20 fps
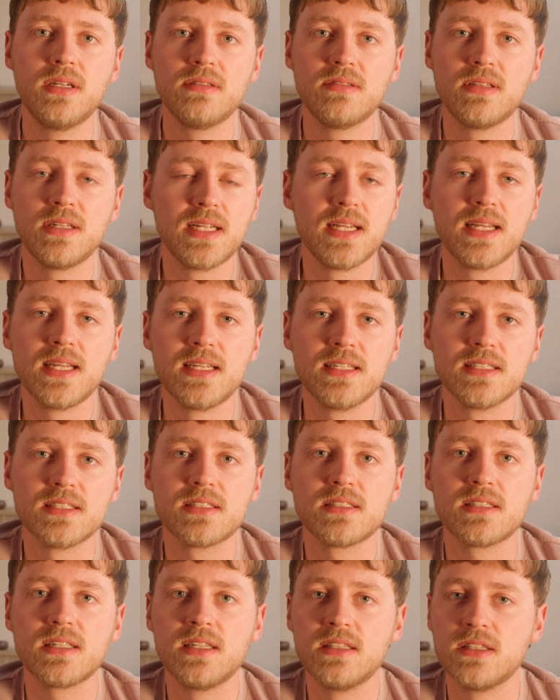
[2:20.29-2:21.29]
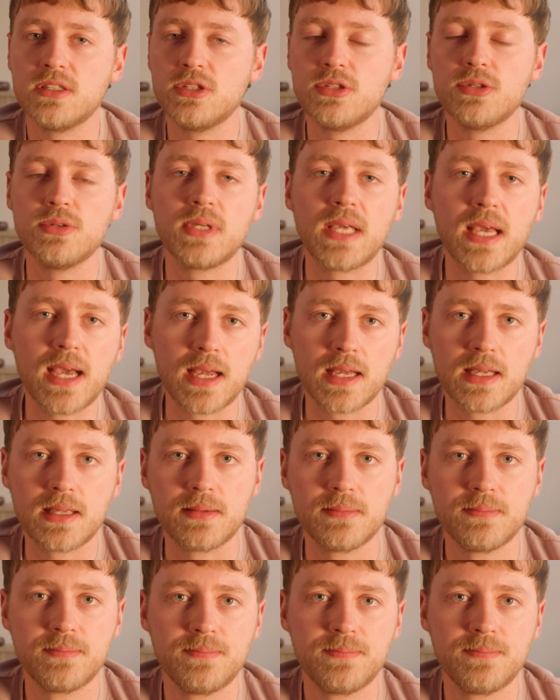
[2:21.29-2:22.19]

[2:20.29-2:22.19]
than it is in the UK.